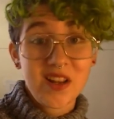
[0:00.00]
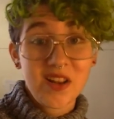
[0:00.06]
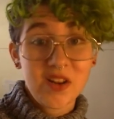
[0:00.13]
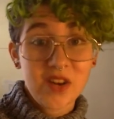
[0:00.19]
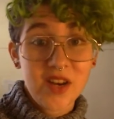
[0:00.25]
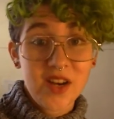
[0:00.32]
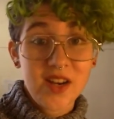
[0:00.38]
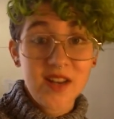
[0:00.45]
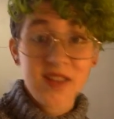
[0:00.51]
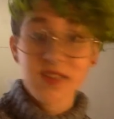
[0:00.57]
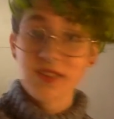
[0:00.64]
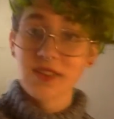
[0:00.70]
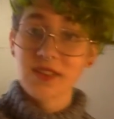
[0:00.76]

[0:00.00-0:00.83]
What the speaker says: degrees,